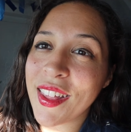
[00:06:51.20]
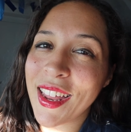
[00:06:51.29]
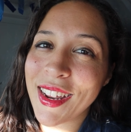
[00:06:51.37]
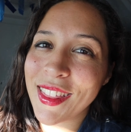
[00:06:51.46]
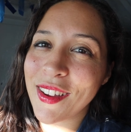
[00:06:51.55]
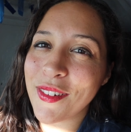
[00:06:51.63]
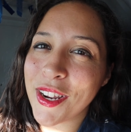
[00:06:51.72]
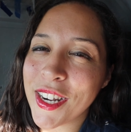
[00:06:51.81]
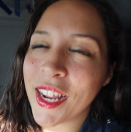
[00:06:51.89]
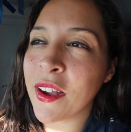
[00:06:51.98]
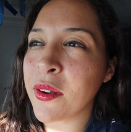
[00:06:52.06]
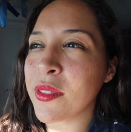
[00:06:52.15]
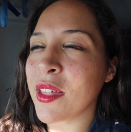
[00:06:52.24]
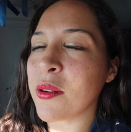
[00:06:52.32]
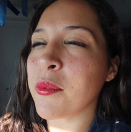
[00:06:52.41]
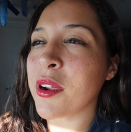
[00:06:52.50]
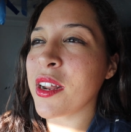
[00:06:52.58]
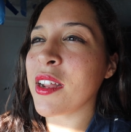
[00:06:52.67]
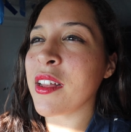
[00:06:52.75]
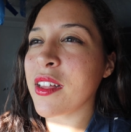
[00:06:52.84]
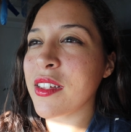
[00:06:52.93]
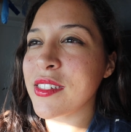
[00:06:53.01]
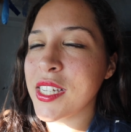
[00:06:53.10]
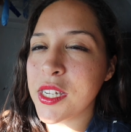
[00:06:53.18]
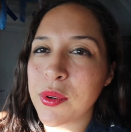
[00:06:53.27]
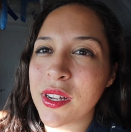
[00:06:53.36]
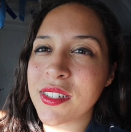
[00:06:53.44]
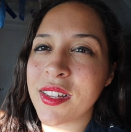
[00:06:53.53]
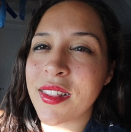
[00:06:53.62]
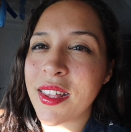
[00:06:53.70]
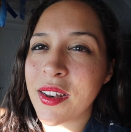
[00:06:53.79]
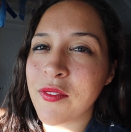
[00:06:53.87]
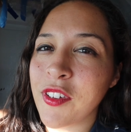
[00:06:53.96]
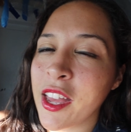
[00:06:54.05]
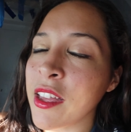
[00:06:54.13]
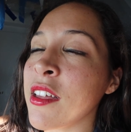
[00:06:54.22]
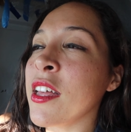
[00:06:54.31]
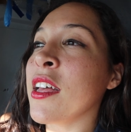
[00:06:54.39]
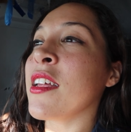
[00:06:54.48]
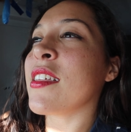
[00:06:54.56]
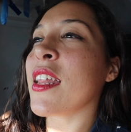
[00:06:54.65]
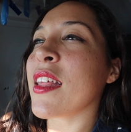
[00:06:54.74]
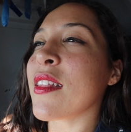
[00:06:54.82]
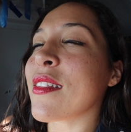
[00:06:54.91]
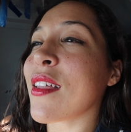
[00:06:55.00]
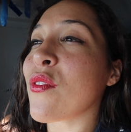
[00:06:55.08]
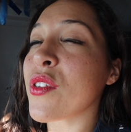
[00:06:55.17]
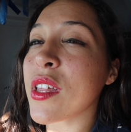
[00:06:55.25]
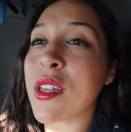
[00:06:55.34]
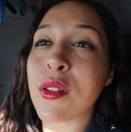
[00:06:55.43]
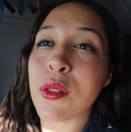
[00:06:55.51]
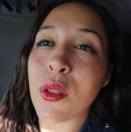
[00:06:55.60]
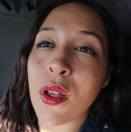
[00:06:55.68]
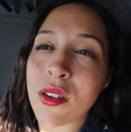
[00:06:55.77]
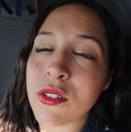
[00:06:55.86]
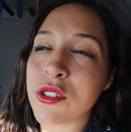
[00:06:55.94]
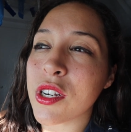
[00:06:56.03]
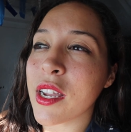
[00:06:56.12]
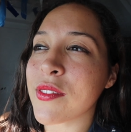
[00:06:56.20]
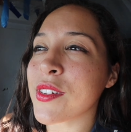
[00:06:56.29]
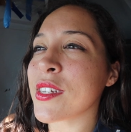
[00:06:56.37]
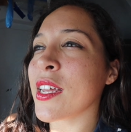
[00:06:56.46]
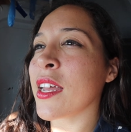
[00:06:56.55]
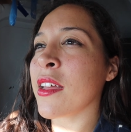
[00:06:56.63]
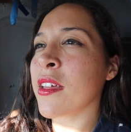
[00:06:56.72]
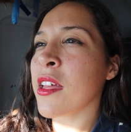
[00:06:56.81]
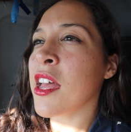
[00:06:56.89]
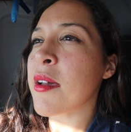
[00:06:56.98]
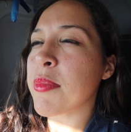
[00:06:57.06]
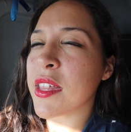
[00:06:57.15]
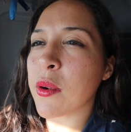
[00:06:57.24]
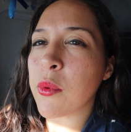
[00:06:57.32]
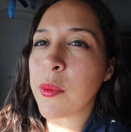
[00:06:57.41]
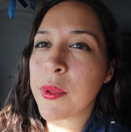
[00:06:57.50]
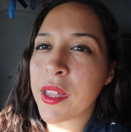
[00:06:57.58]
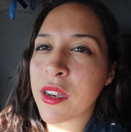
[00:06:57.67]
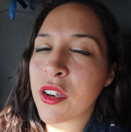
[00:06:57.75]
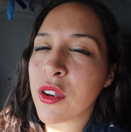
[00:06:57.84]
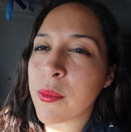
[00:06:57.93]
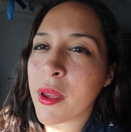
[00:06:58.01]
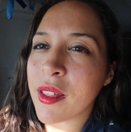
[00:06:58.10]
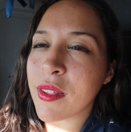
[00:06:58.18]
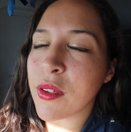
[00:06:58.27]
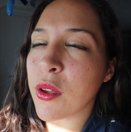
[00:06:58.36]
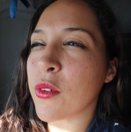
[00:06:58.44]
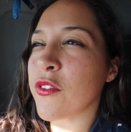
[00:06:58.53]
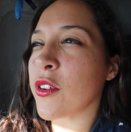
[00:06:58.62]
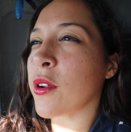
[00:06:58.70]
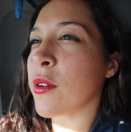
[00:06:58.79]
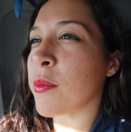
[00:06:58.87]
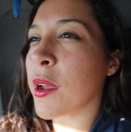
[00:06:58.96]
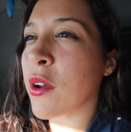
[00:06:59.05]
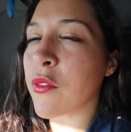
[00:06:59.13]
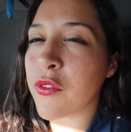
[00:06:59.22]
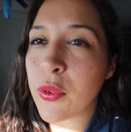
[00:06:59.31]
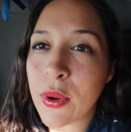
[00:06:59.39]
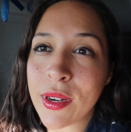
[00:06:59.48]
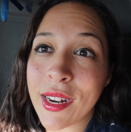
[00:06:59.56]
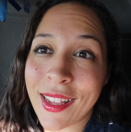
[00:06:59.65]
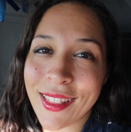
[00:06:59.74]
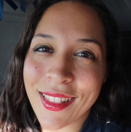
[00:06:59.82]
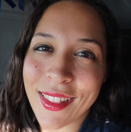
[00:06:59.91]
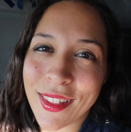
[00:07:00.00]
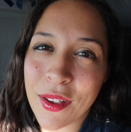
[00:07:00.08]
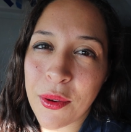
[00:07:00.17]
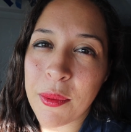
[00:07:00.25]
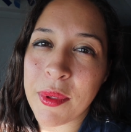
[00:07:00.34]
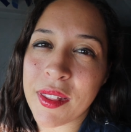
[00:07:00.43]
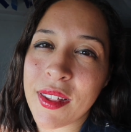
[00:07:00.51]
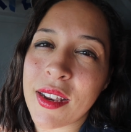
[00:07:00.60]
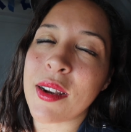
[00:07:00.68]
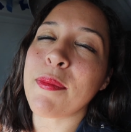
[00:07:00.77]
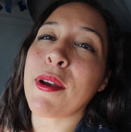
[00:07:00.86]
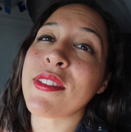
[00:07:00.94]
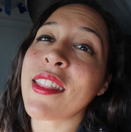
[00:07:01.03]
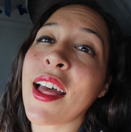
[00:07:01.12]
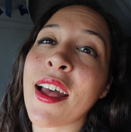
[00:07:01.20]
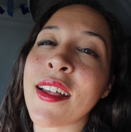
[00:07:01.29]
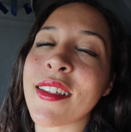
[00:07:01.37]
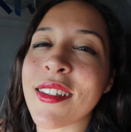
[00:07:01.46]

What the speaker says: heading there right now, then we're gonna continue on to Santa Fe. Today is definitely a long driving day, but then we'll be in New Mexico for about 4 nights. So I'm excited about that,